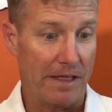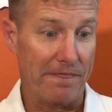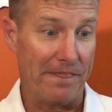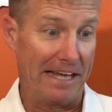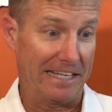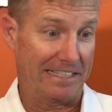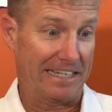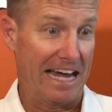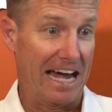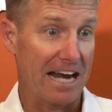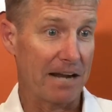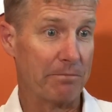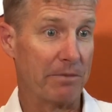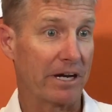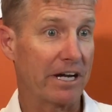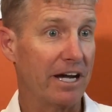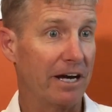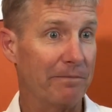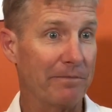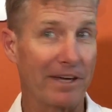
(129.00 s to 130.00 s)
that's kind of
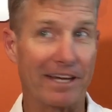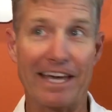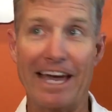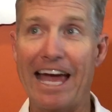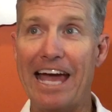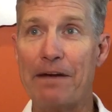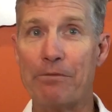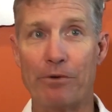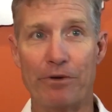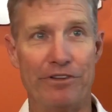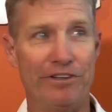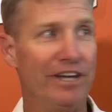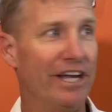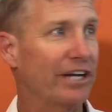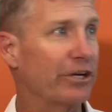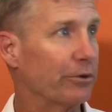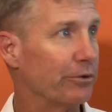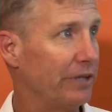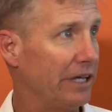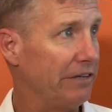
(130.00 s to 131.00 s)
become the game with
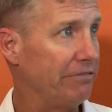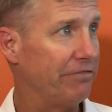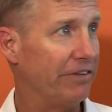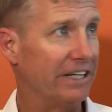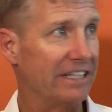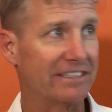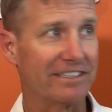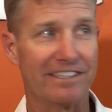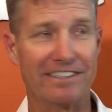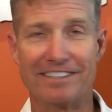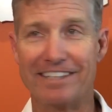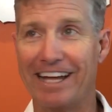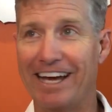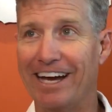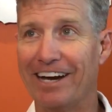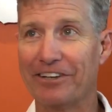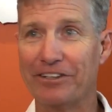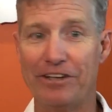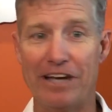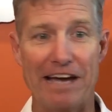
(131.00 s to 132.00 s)
nickel defenses
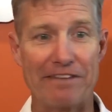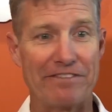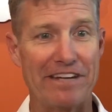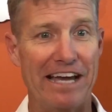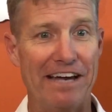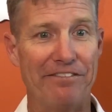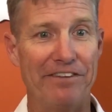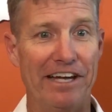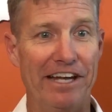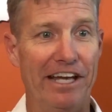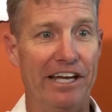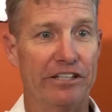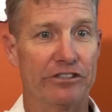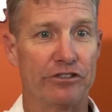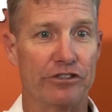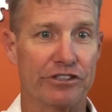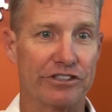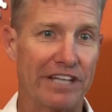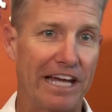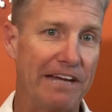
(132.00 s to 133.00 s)
now. You have to have that
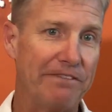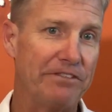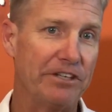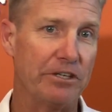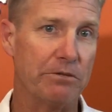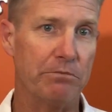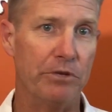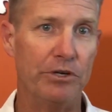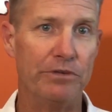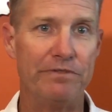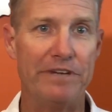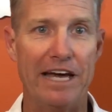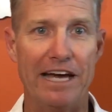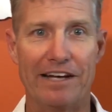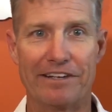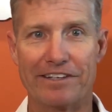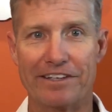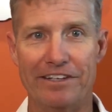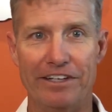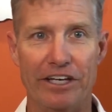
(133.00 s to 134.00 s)
extra safety to move
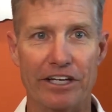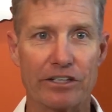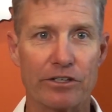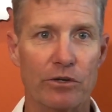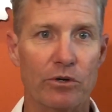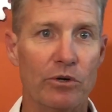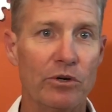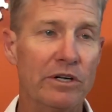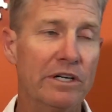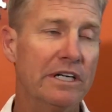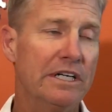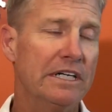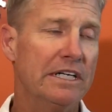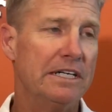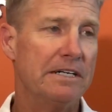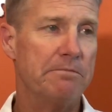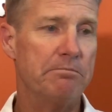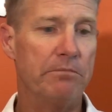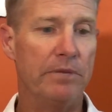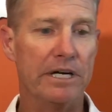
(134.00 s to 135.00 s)
down to nickel.
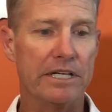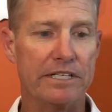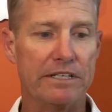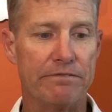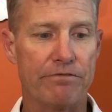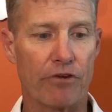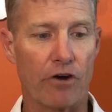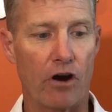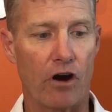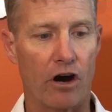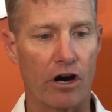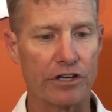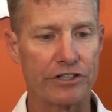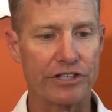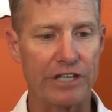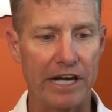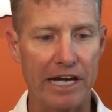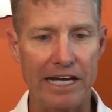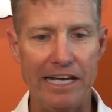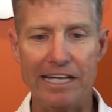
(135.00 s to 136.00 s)
But for
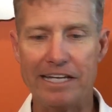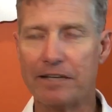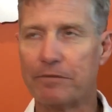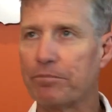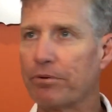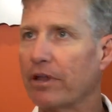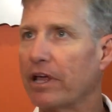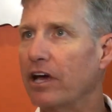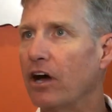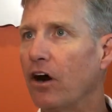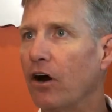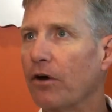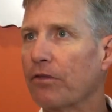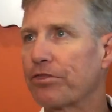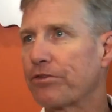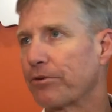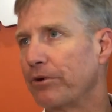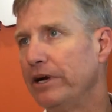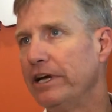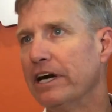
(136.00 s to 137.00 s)
RJ, he can play all
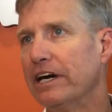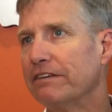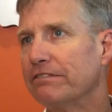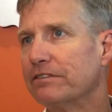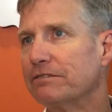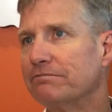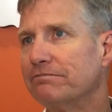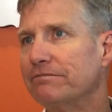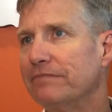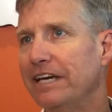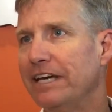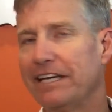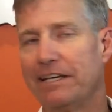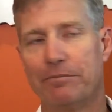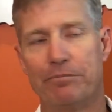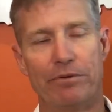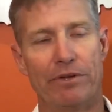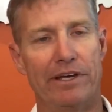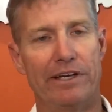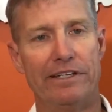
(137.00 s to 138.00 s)
three of them. He can
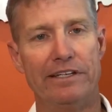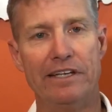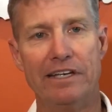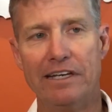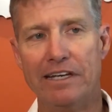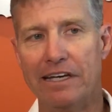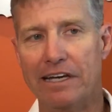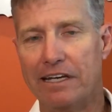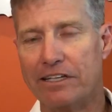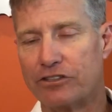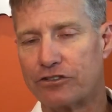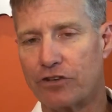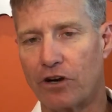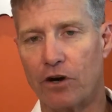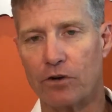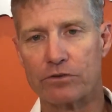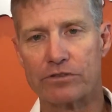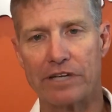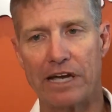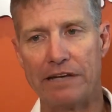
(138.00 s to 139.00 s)
play
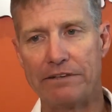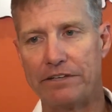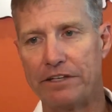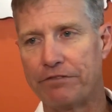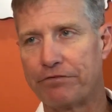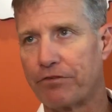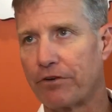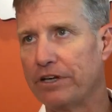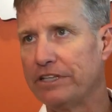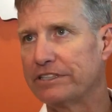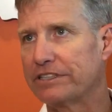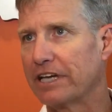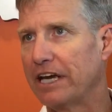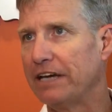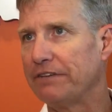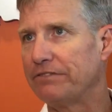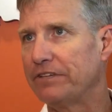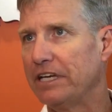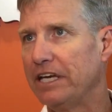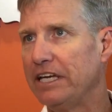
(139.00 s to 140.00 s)
strong safety, free
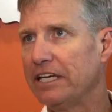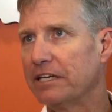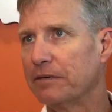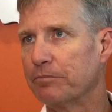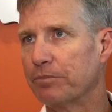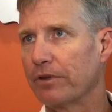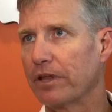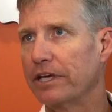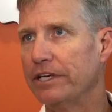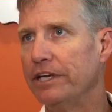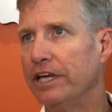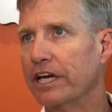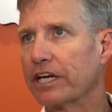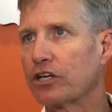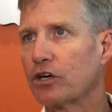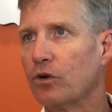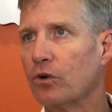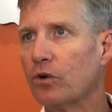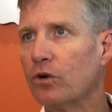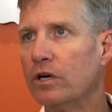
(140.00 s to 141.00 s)
safety. He can play
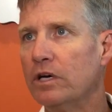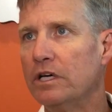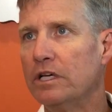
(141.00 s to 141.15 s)
nickel.